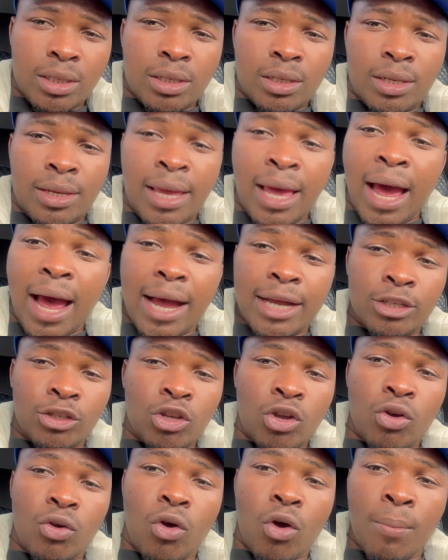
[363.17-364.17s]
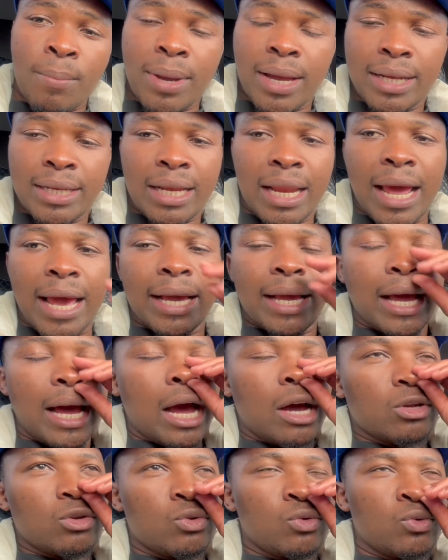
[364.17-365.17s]
yeah, I saw a comment like,
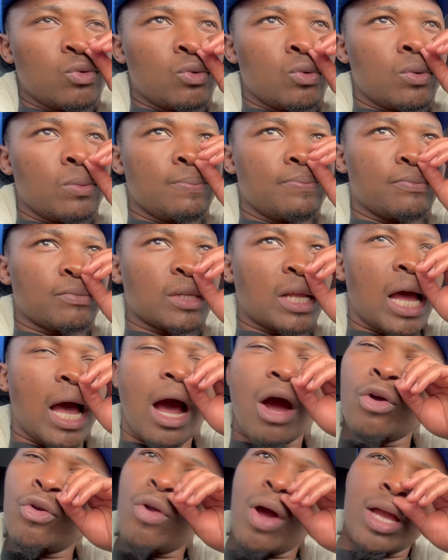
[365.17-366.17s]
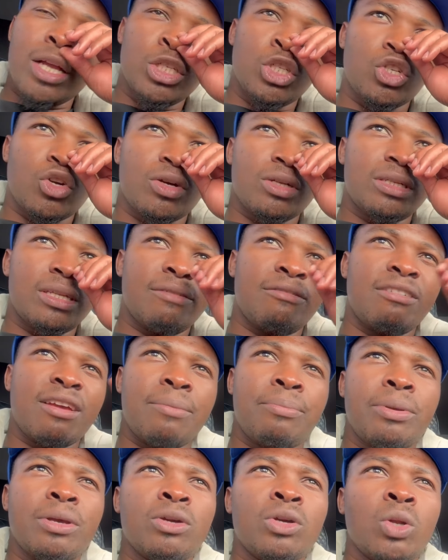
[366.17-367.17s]
how do I join the
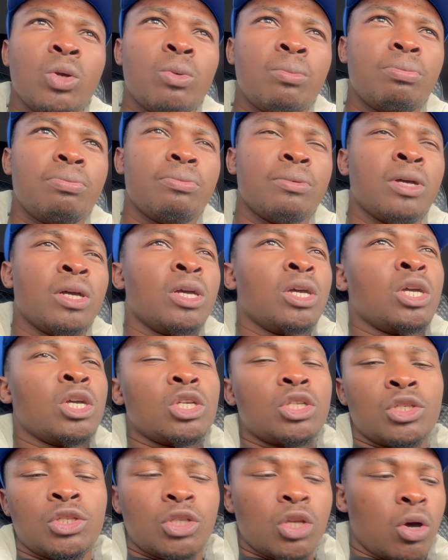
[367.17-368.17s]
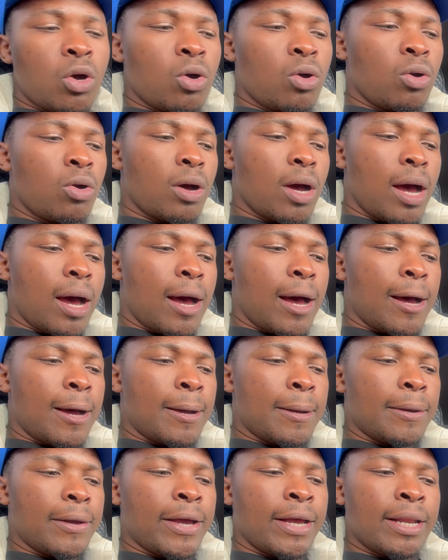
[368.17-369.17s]
VIP group? So
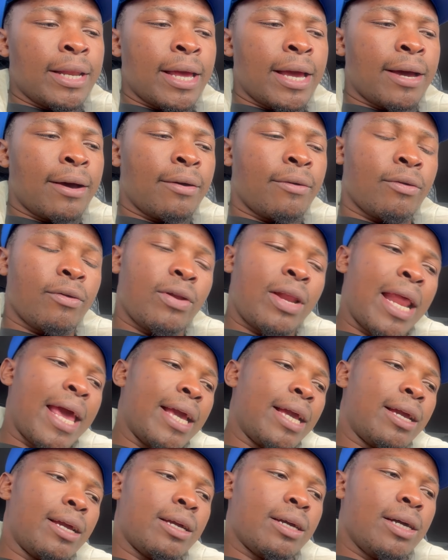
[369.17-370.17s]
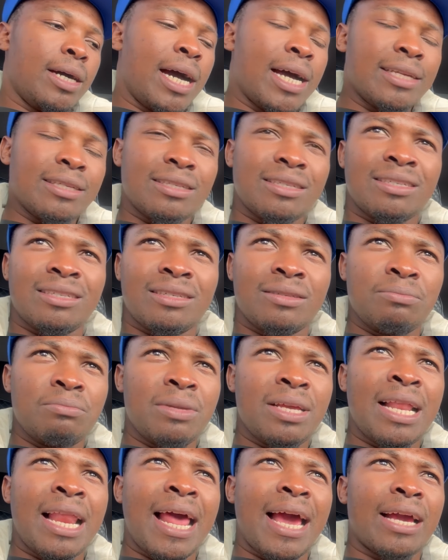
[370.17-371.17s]
and now like ask
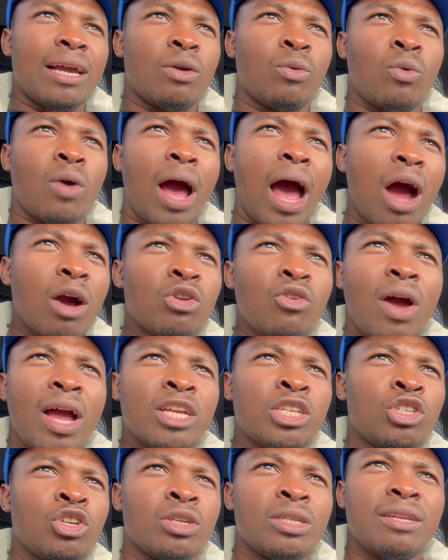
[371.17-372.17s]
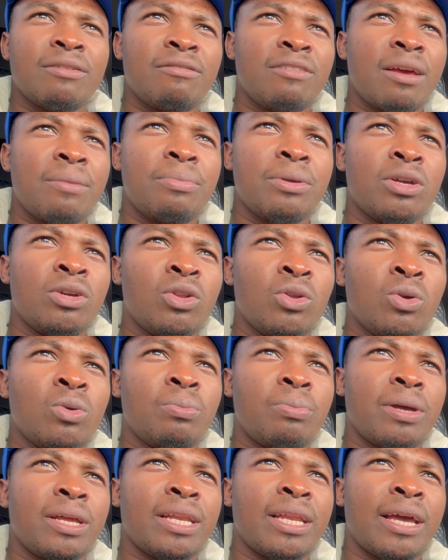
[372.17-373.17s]
me like, how do I join the VIP
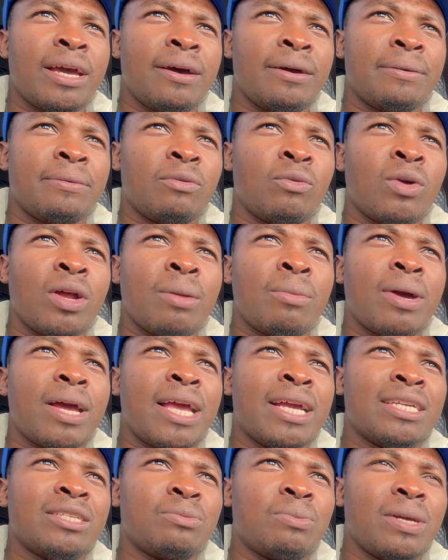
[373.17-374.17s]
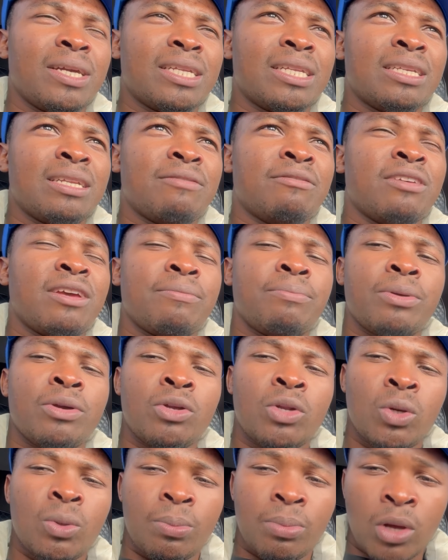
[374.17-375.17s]
group, and what am I expecting the VIP
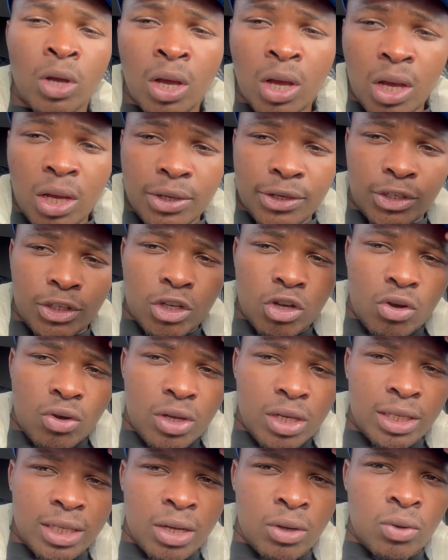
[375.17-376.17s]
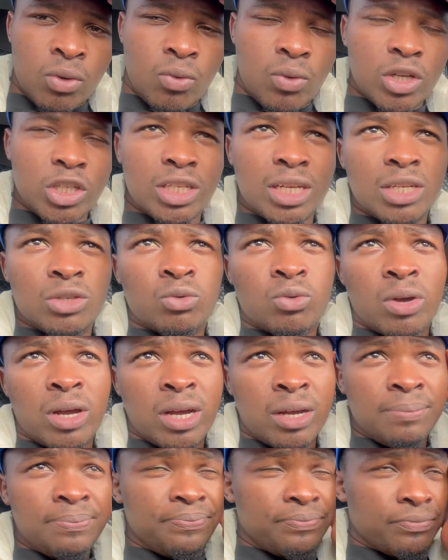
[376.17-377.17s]
group? So it's a good question as well.